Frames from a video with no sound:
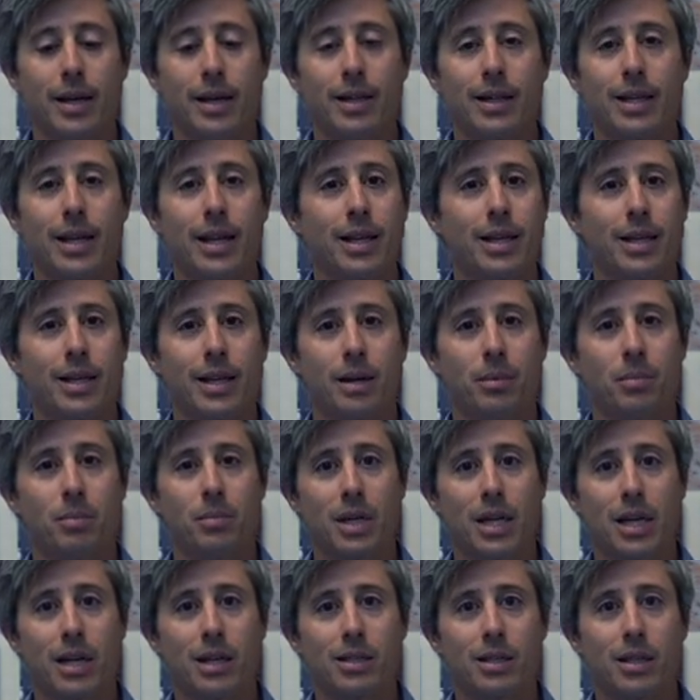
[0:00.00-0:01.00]
they
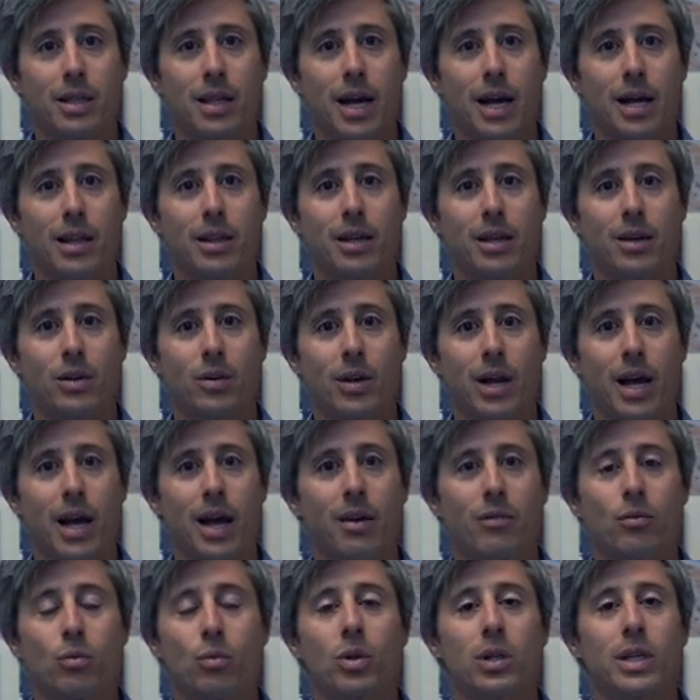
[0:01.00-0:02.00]
because of that, they don't
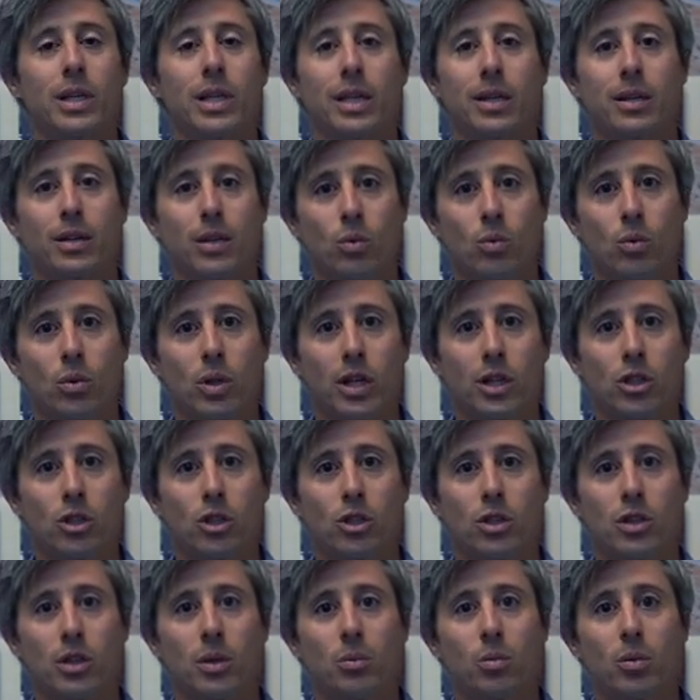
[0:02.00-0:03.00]
have really any
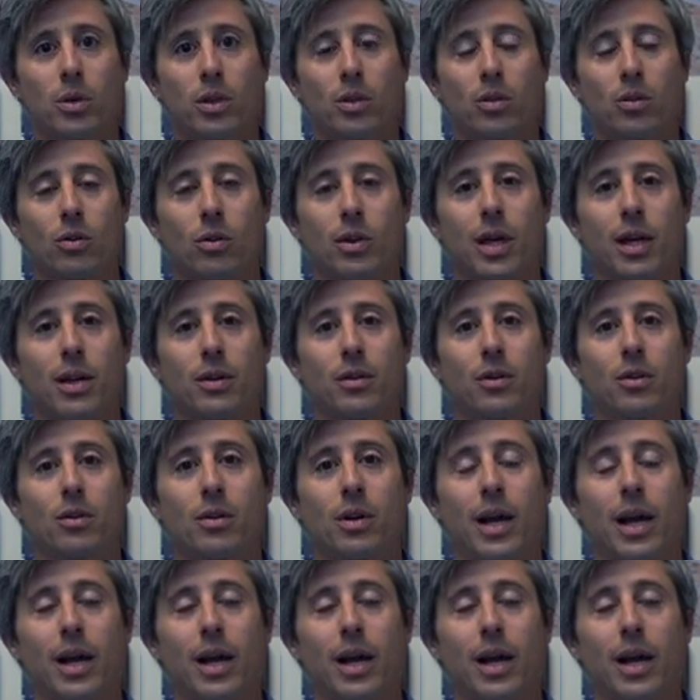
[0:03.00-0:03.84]
relationship with their lender,